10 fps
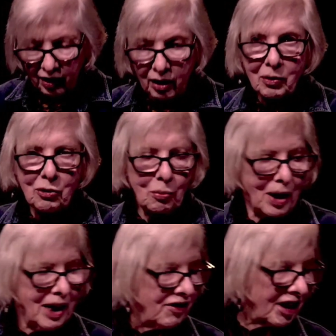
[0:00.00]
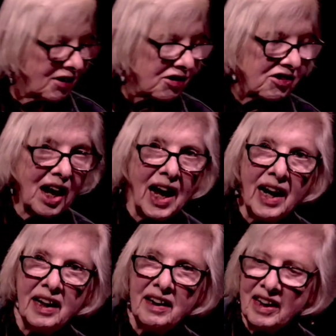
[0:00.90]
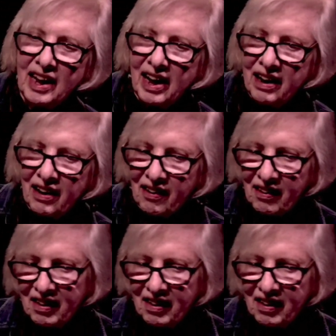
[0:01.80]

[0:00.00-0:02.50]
was waving his tag in the air.